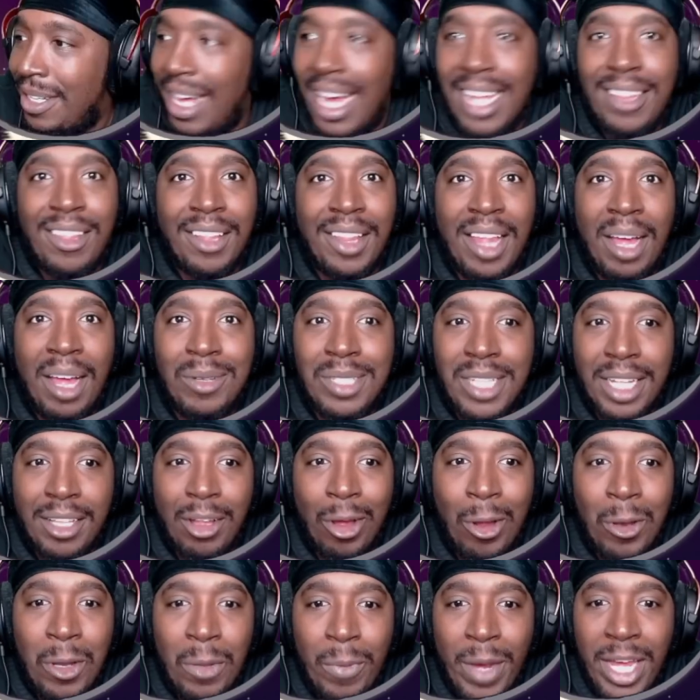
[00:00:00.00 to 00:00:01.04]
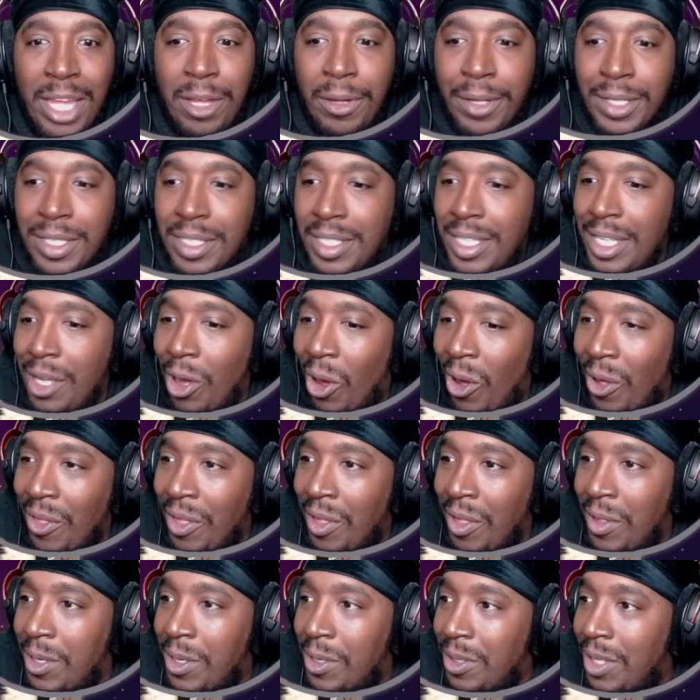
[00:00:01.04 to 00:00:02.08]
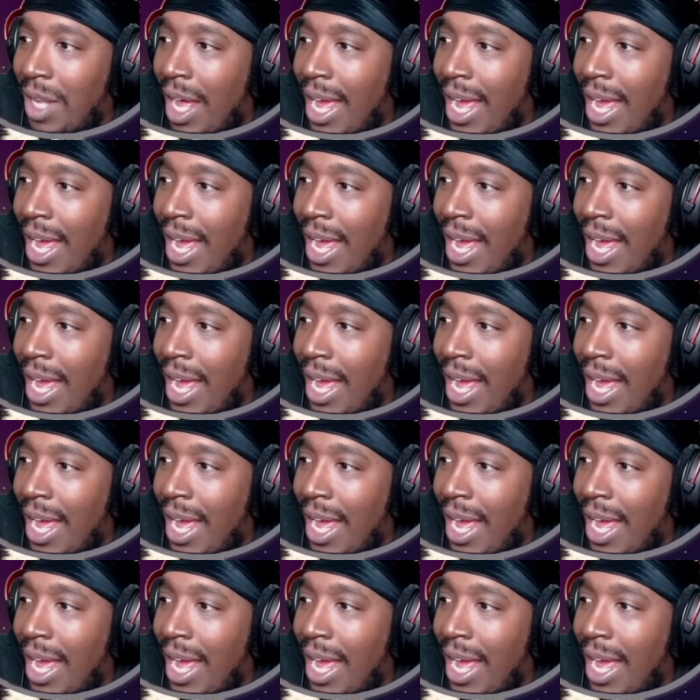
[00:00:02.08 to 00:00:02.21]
I thought that was like the only way you could see all the little